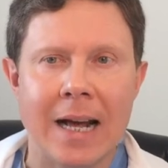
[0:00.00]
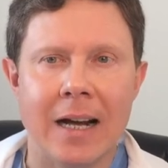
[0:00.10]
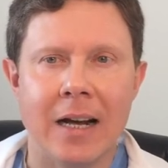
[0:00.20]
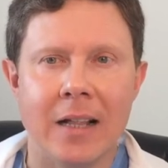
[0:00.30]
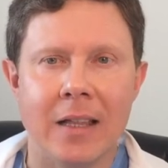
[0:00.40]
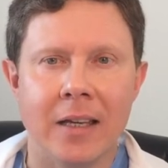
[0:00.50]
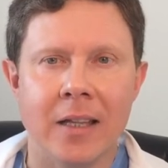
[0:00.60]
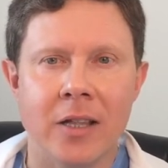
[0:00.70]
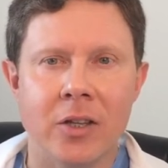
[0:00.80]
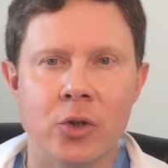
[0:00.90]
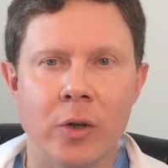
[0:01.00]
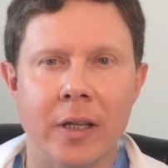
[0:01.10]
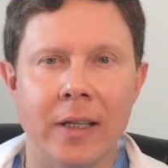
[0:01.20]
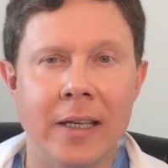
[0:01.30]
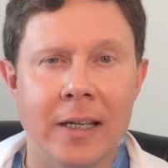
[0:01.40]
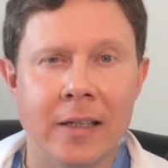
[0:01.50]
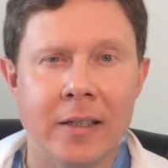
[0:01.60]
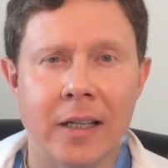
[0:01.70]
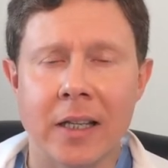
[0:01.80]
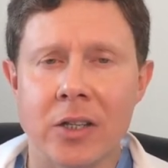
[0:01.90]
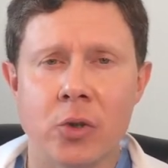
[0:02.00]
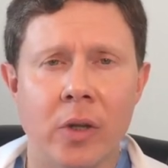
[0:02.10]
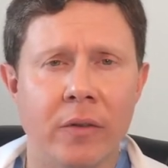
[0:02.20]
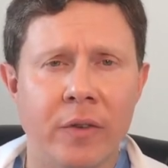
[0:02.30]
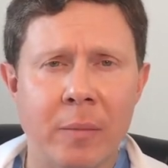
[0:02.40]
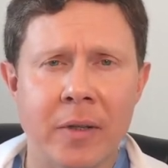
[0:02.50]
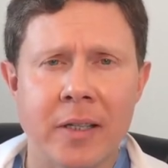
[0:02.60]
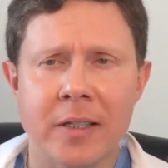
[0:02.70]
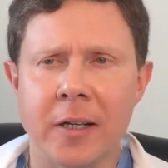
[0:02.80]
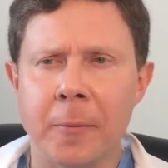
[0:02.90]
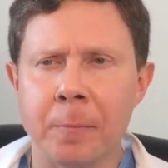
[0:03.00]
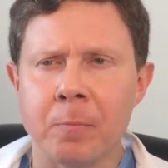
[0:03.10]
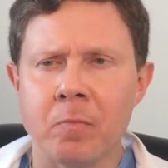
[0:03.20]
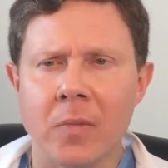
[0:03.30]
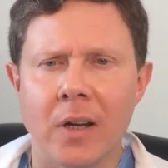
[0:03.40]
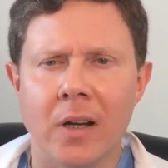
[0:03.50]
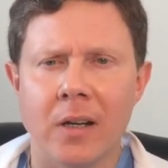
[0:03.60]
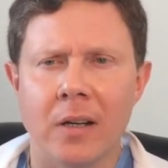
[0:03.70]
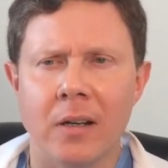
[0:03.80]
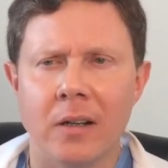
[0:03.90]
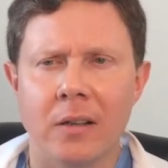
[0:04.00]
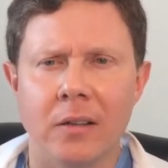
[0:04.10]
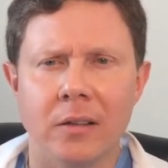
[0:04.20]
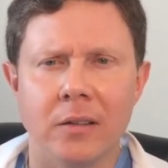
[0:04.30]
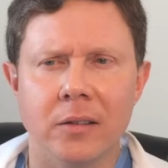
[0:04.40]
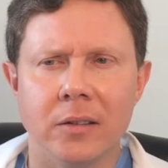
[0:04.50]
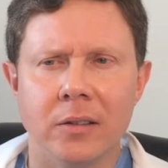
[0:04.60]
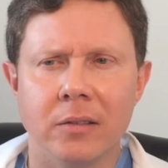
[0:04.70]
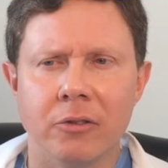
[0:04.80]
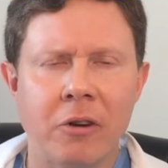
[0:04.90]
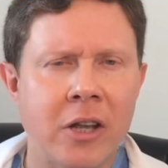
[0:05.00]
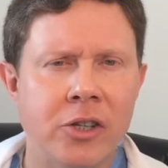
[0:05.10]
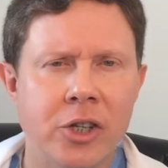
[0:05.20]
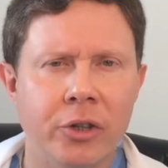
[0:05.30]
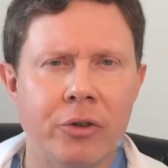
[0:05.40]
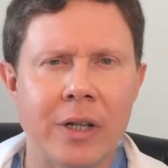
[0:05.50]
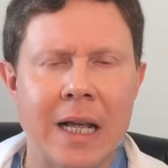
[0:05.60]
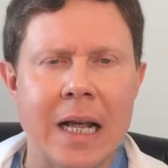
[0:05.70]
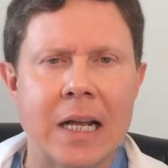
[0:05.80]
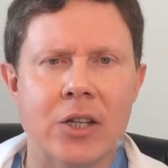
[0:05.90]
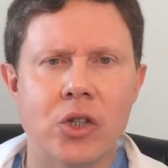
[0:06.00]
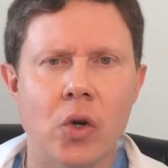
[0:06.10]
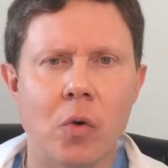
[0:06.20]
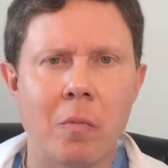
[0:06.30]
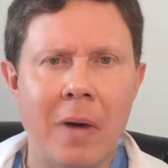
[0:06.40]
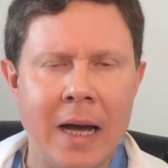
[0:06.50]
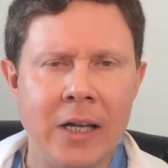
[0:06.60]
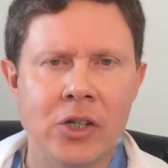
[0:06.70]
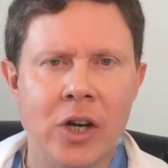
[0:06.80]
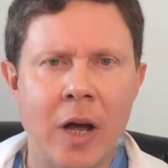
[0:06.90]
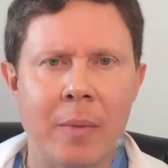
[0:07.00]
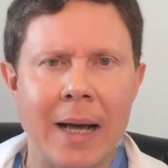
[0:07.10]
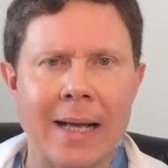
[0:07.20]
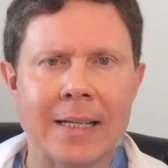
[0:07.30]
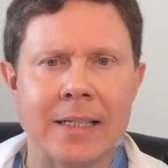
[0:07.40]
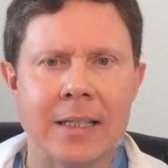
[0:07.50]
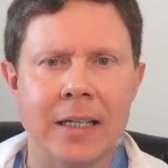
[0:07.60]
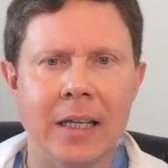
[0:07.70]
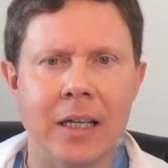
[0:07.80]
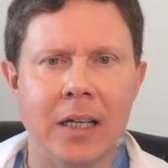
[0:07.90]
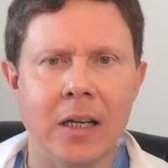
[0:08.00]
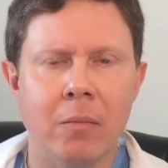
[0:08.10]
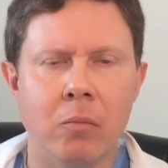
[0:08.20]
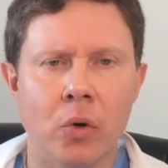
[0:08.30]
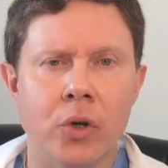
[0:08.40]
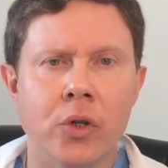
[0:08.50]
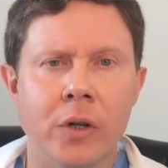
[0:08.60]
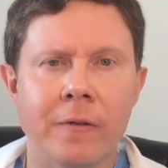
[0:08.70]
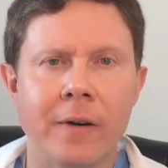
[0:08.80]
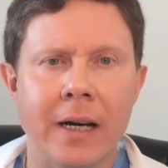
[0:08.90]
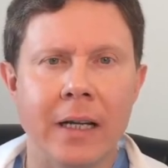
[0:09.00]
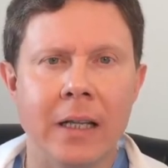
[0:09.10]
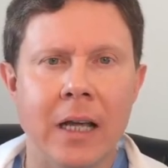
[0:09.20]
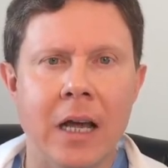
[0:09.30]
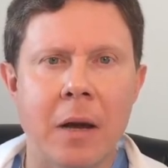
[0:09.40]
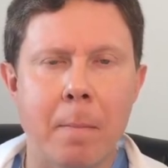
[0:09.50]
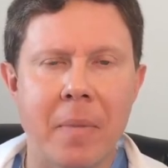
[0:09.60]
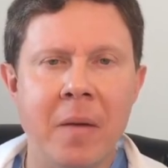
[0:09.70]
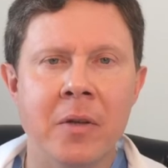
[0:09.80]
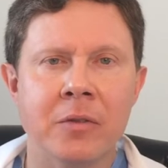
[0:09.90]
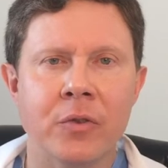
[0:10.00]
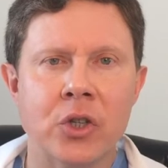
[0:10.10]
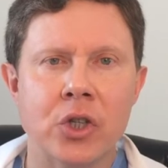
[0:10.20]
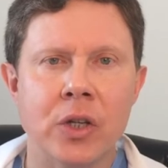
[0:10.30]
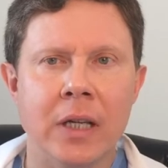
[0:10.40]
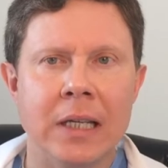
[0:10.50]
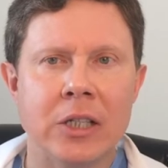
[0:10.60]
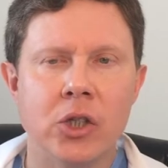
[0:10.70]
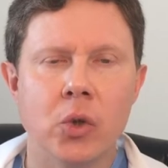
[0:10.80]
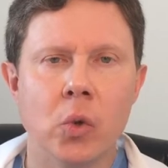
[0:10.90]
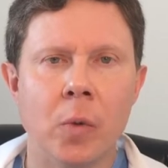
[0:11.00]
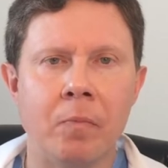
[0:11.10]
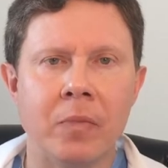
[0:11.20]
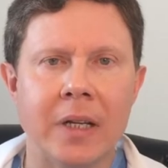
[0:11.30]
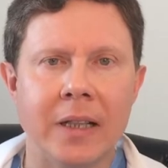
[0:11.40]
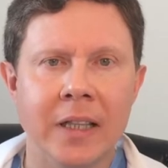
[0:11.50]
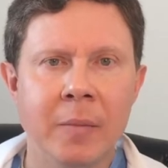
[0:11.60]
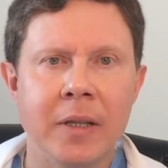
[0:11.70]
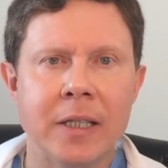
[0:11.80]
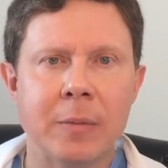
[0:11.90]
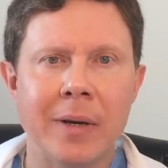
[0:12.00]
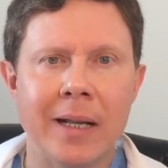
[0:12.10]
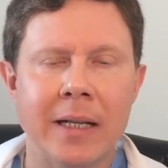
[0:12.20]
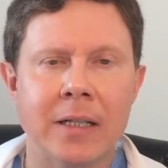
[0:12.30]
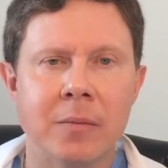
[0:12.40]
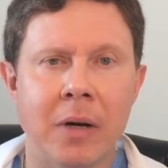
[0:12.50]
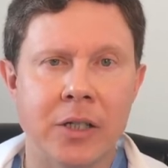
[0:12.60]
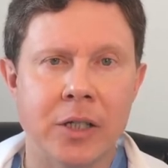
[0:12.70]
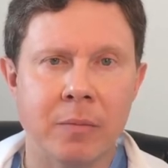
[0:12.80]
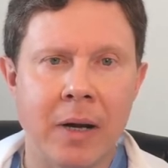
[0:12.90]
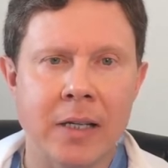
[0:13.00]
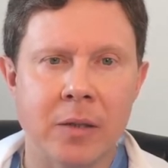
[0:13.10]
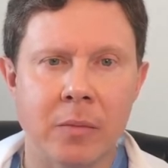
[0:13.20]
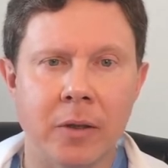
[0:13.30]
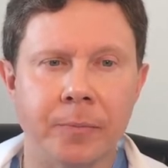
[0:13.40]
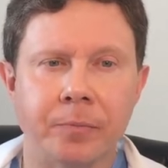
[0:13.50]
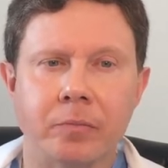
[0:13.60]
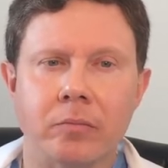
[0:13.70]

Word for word: Uh, they cannot enjoy their kids, they cannot enjoy their families, their uh, grandchildren. So my job as the board-certified pain management physician is to limit this pain as much as possible.